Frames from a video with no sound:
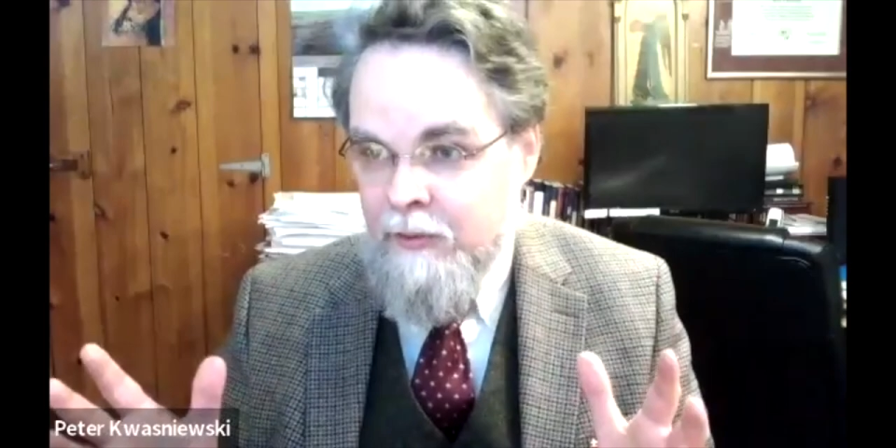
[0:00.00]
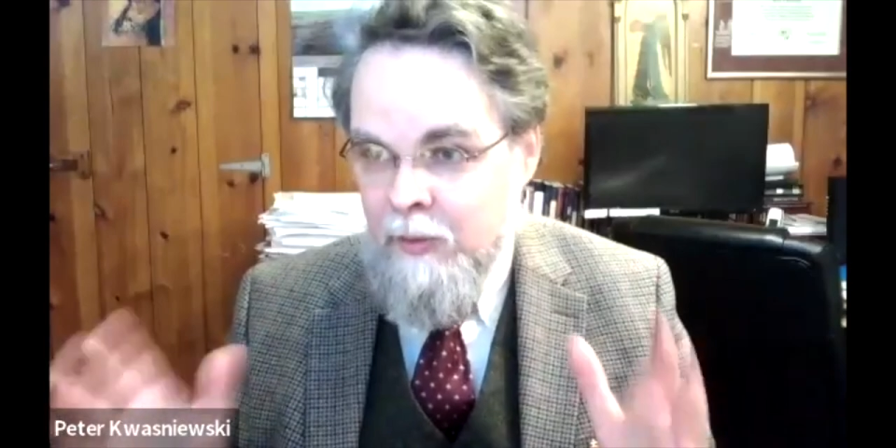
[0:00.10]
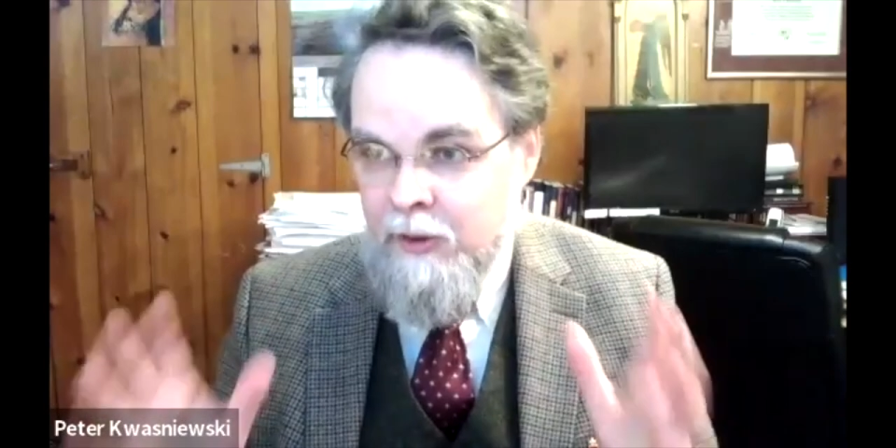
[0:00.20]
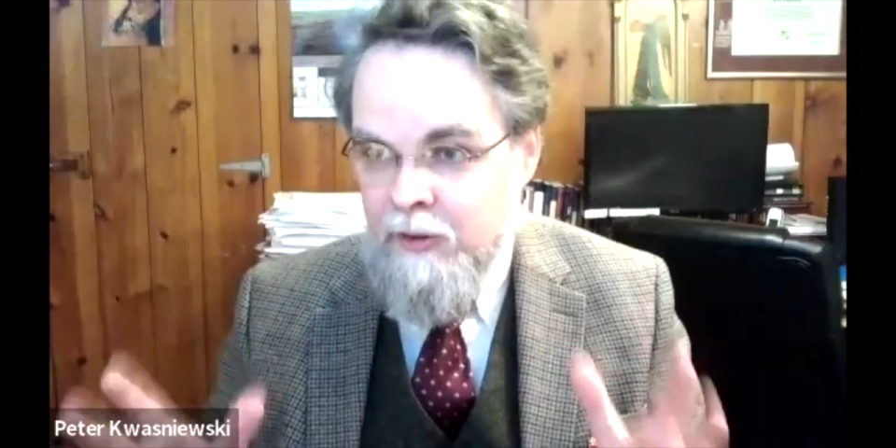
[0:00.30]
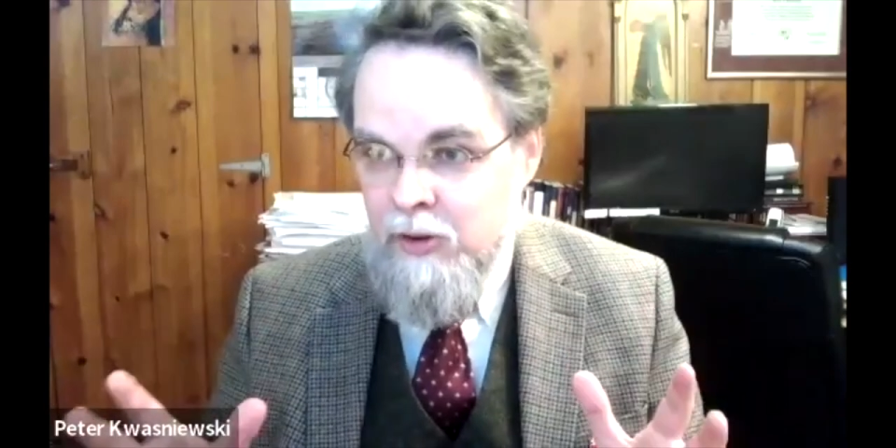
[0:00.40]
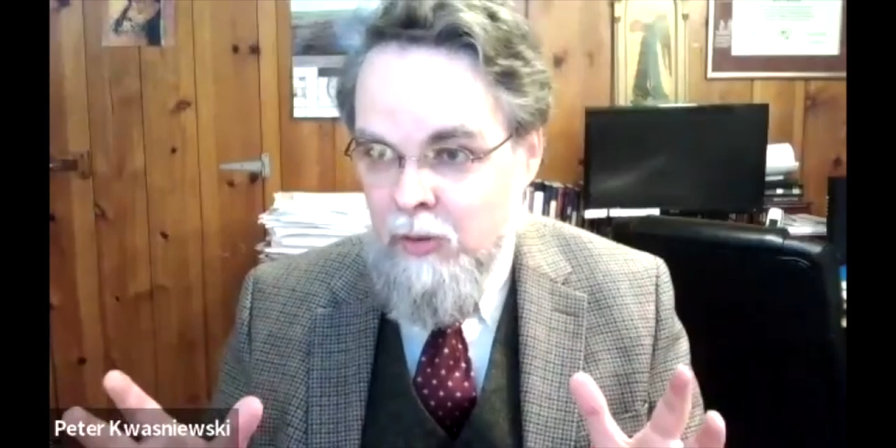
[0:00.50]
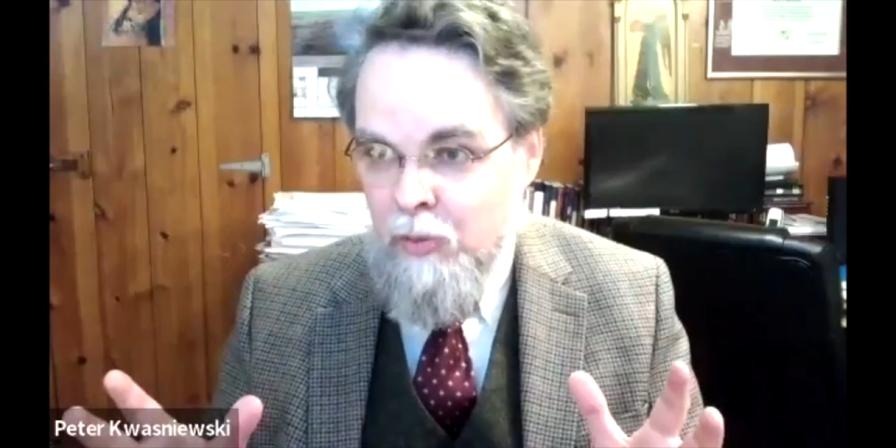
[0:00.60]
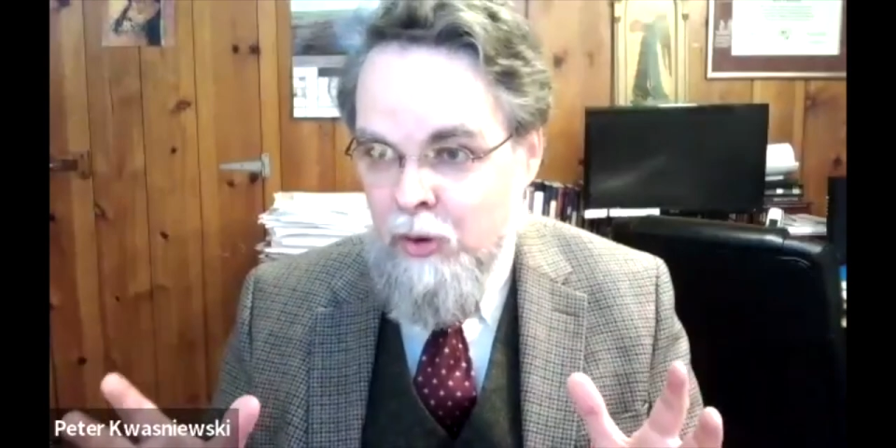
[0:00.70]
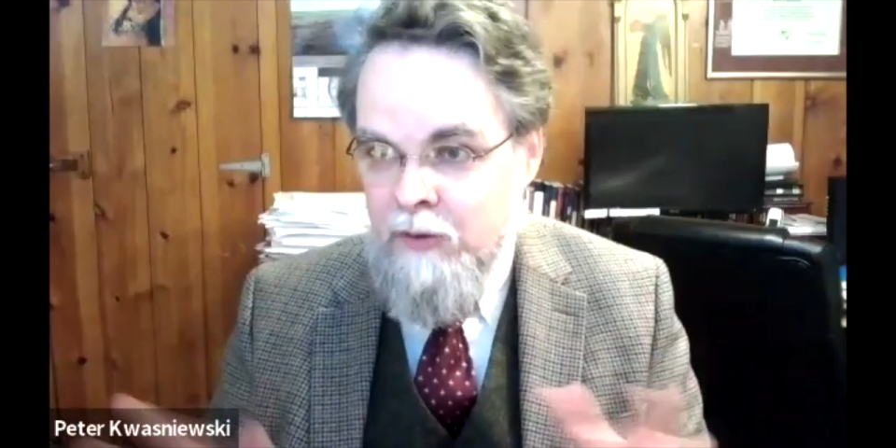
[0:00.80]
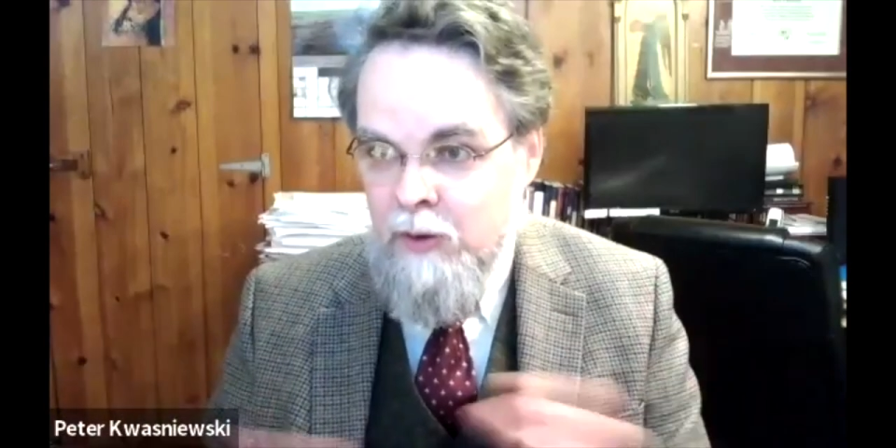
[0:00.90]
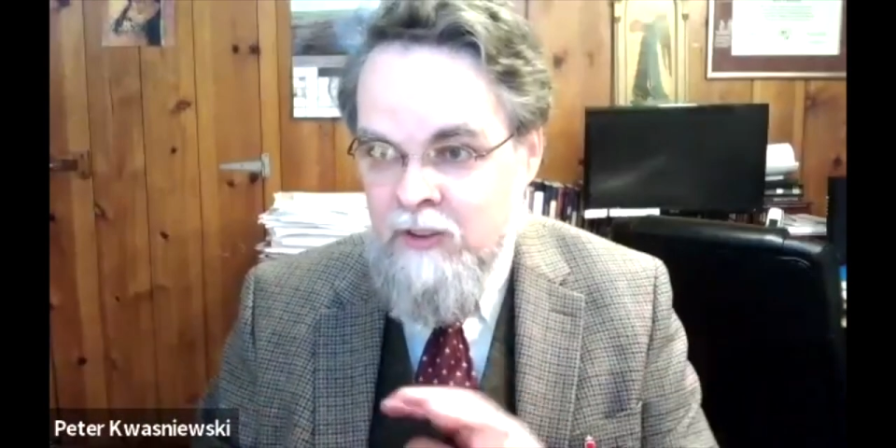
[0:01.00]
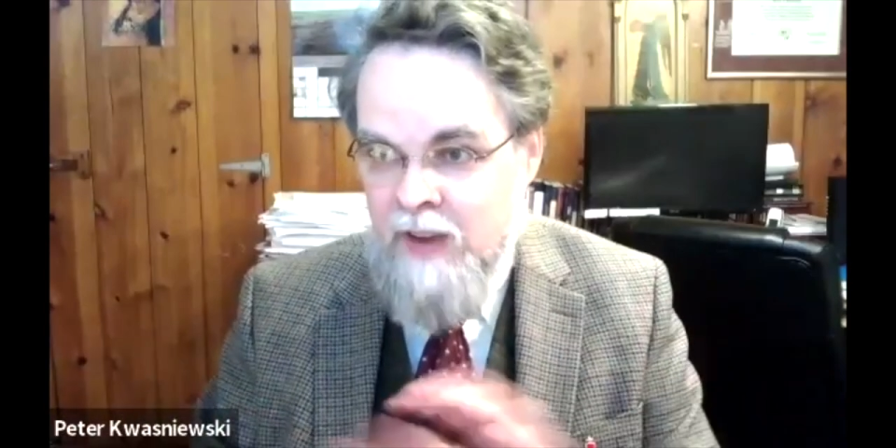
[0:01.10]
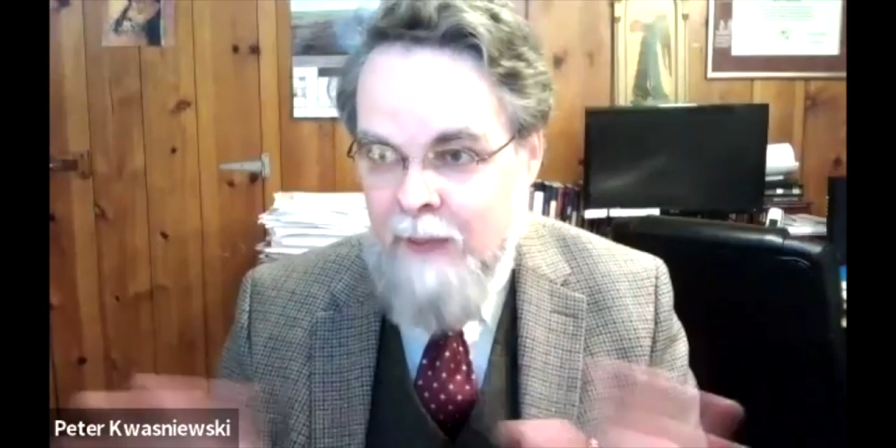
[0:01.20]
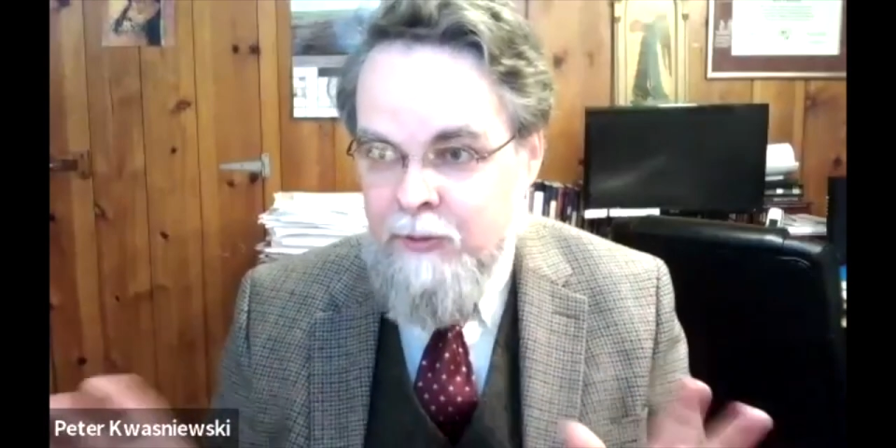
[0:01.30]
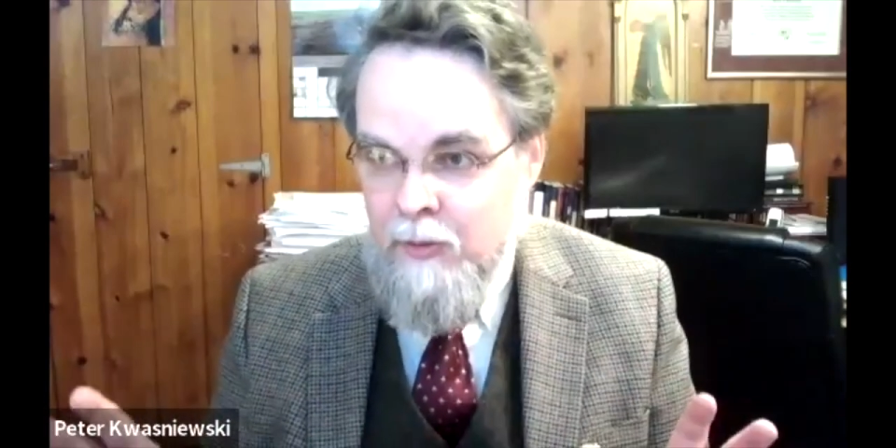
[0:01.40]
From a liturgical point of view, it's
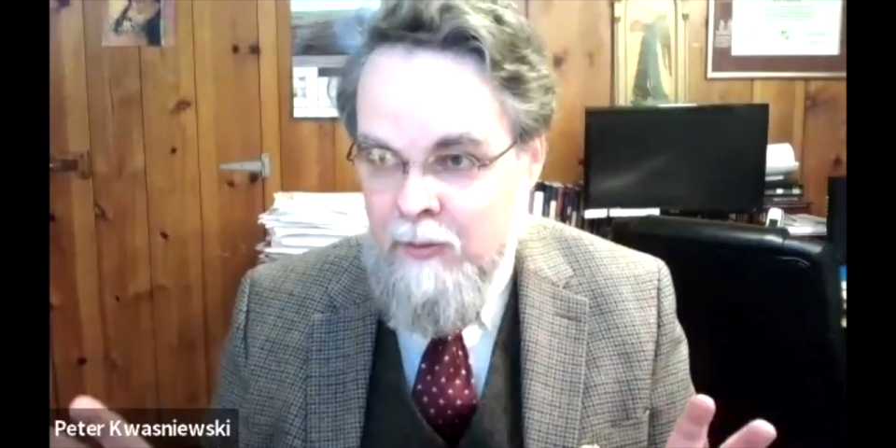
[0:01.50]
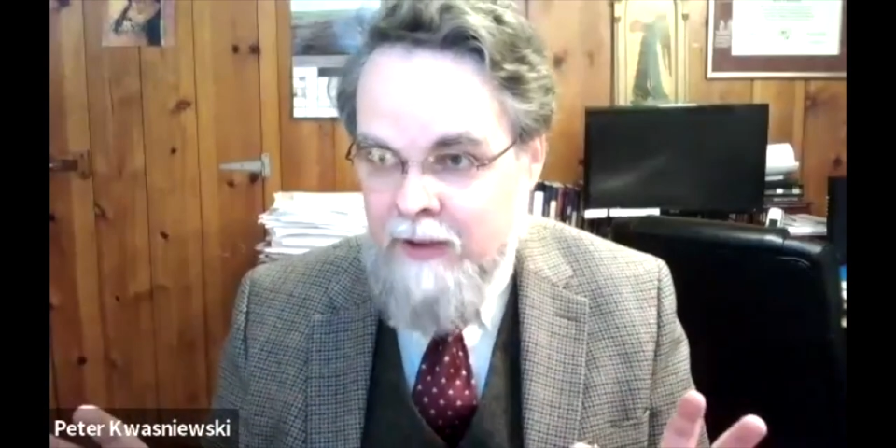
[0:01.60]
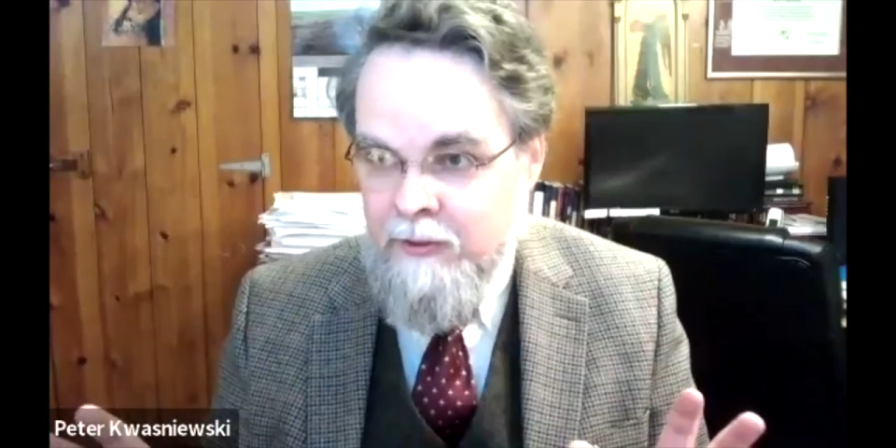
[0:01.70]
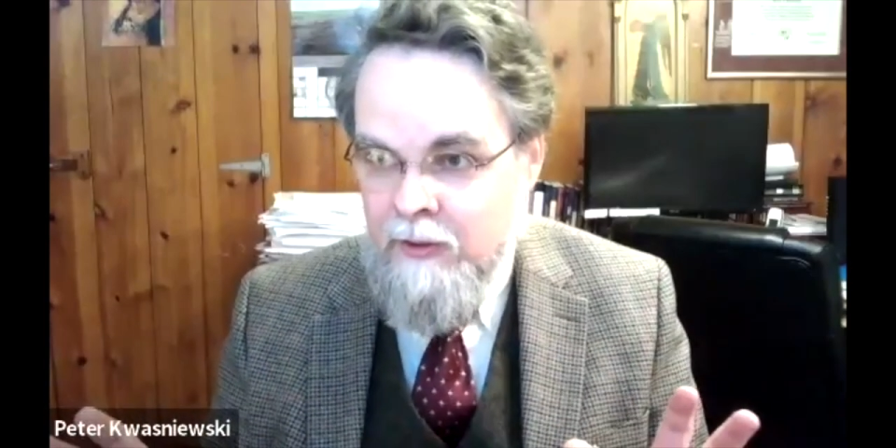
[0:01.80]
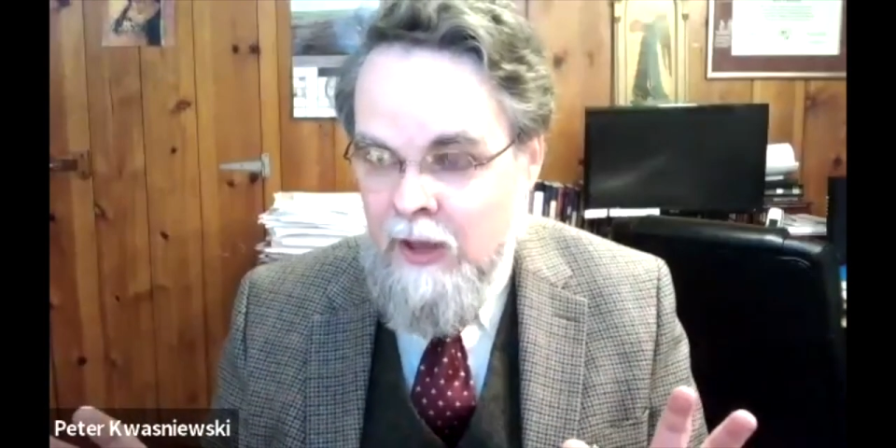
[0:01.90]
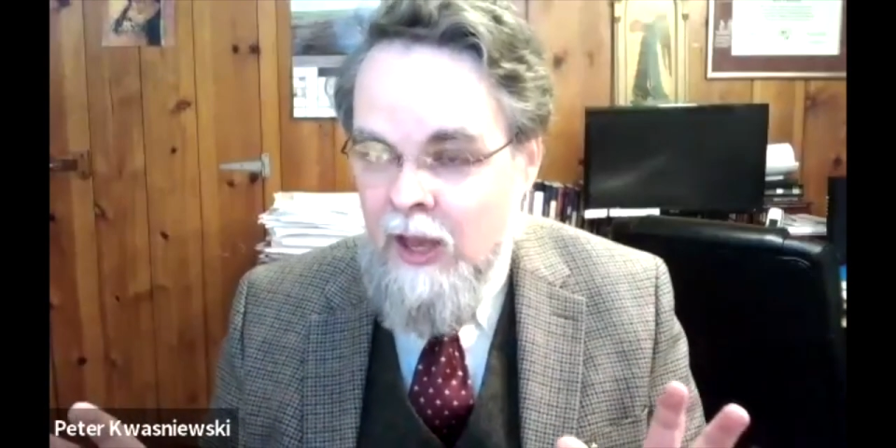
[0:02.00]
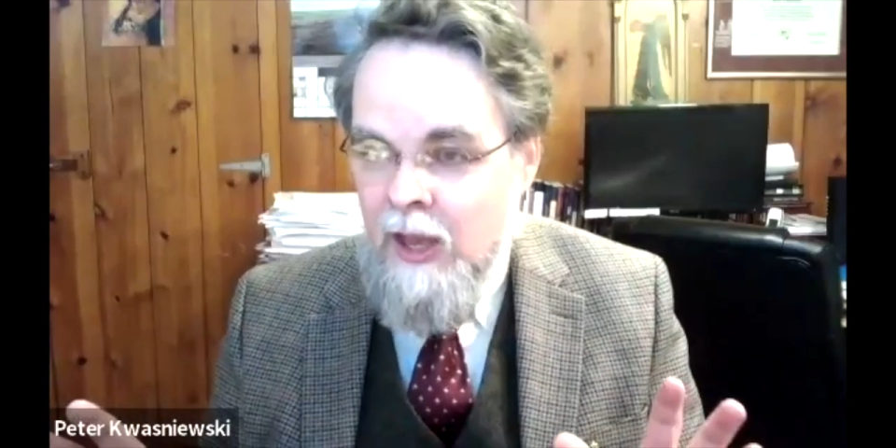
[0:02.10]
an absolute mess.